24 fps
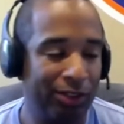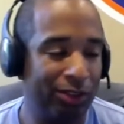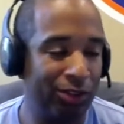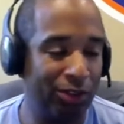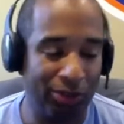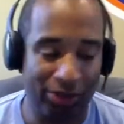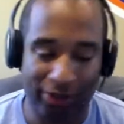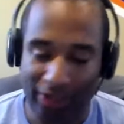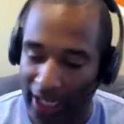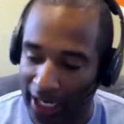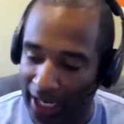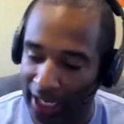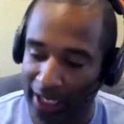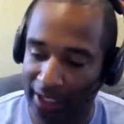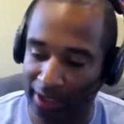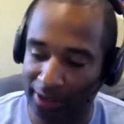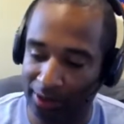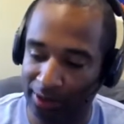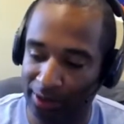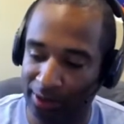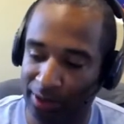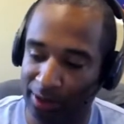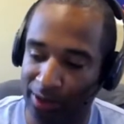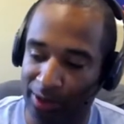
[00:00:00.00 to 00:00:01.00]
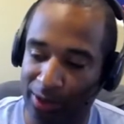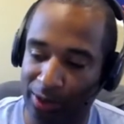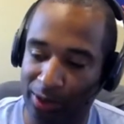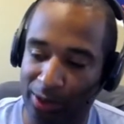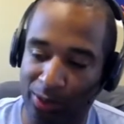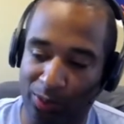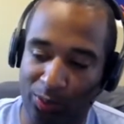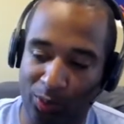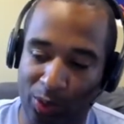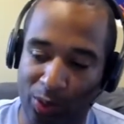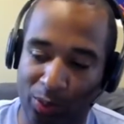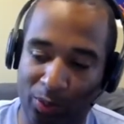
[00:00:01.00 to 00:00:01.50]
then
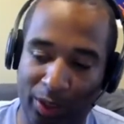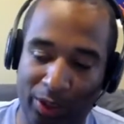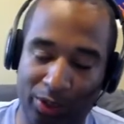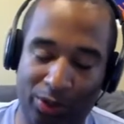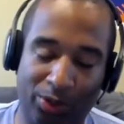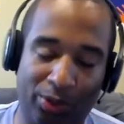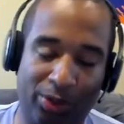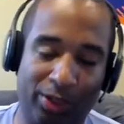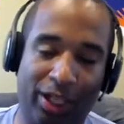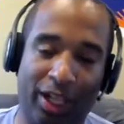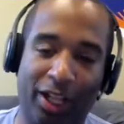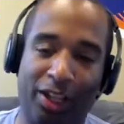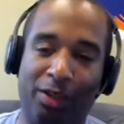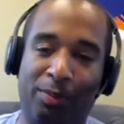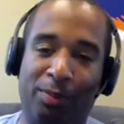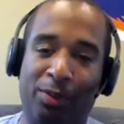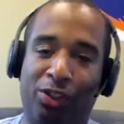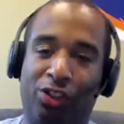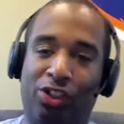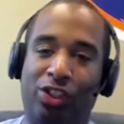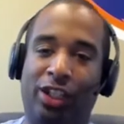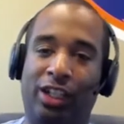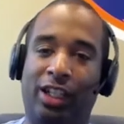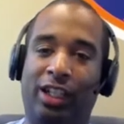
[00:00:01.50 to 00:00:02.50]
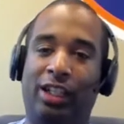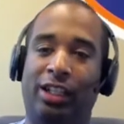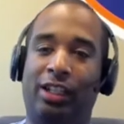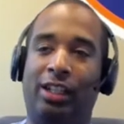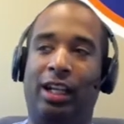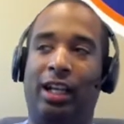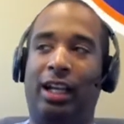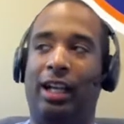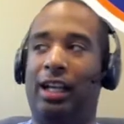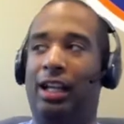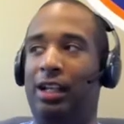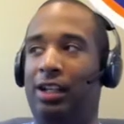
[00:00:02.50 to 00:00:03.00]
we went to another machine,
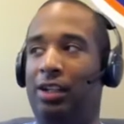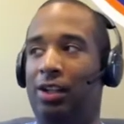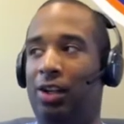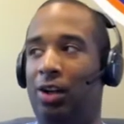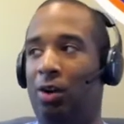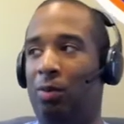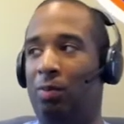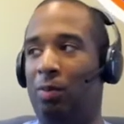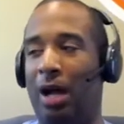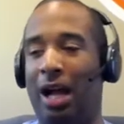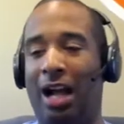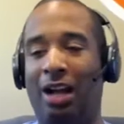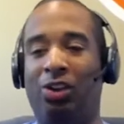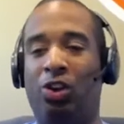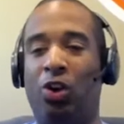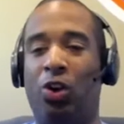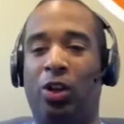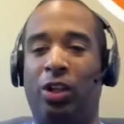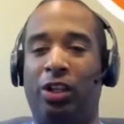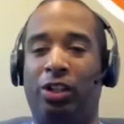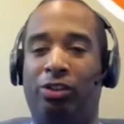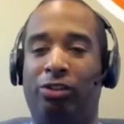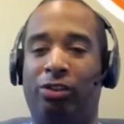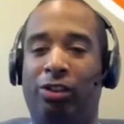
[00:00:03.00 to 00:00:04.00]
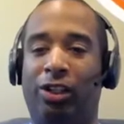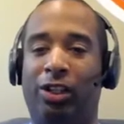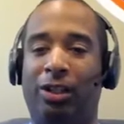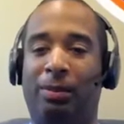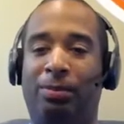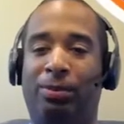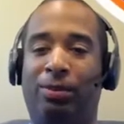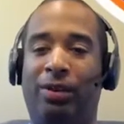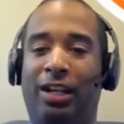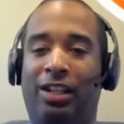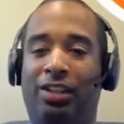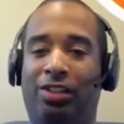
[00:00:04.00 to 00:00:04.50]
and I call it gorilla
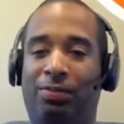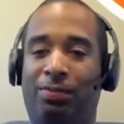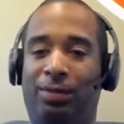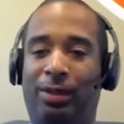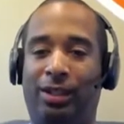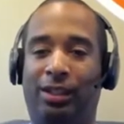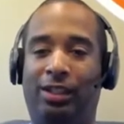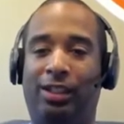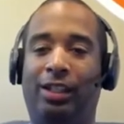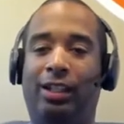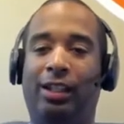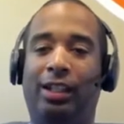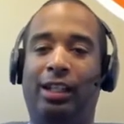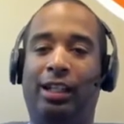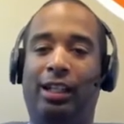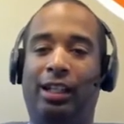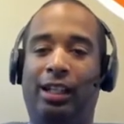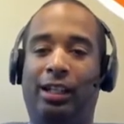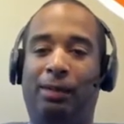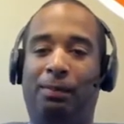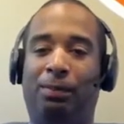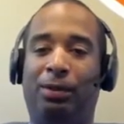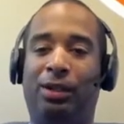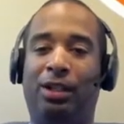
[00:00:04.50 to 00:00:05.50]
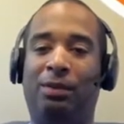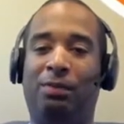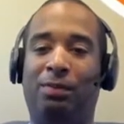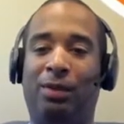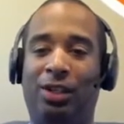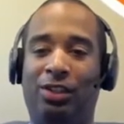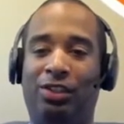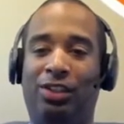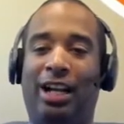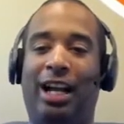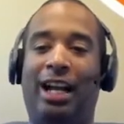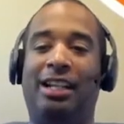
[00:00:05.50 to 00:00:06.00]
press, but pretty much
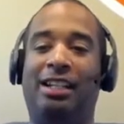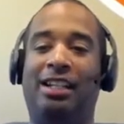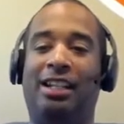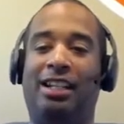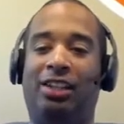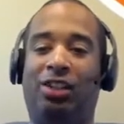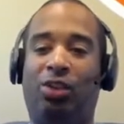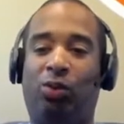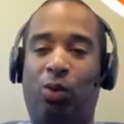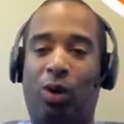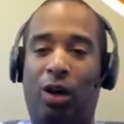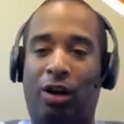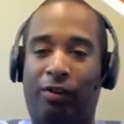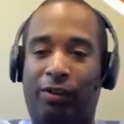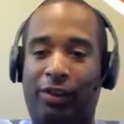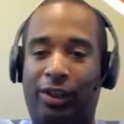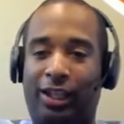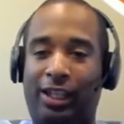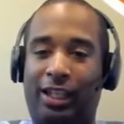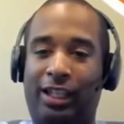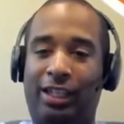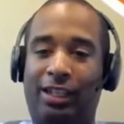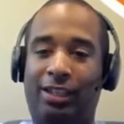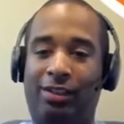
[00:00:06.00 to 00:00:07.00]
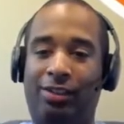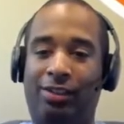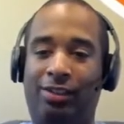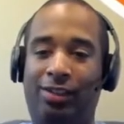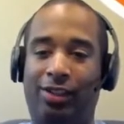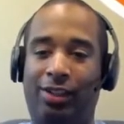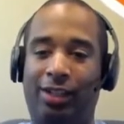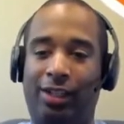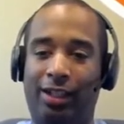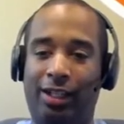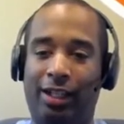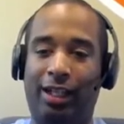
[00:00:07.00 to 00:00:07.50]
I did 12 of these,
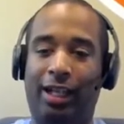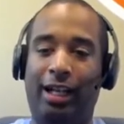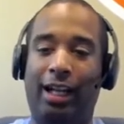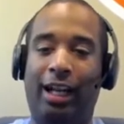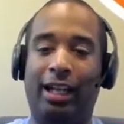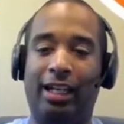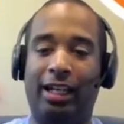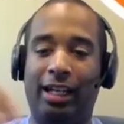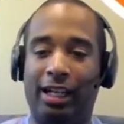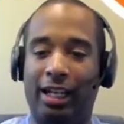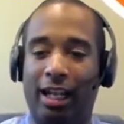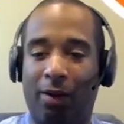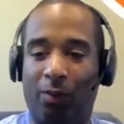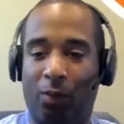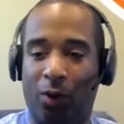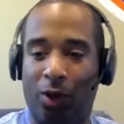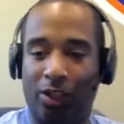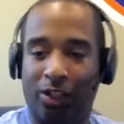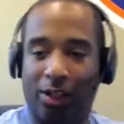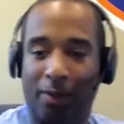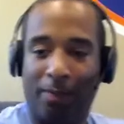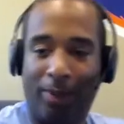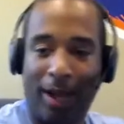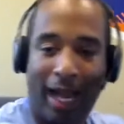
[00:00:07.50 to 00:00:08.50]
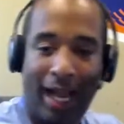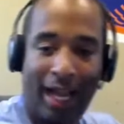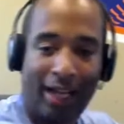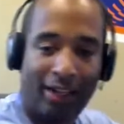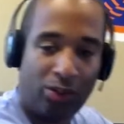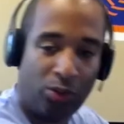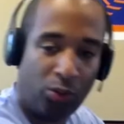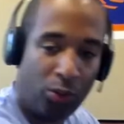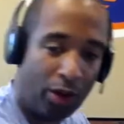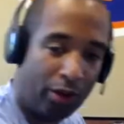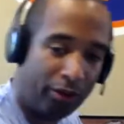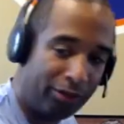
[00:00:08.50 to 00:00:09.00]
and then I worked the back
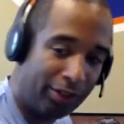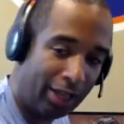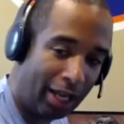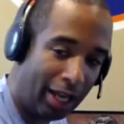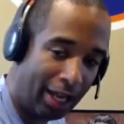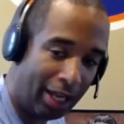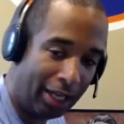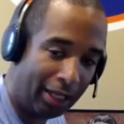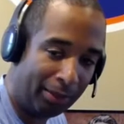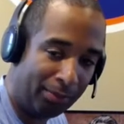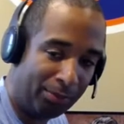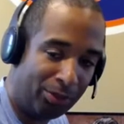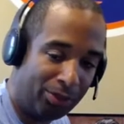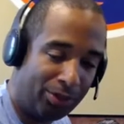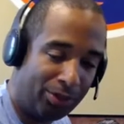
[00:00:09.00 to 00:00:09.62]
12 times,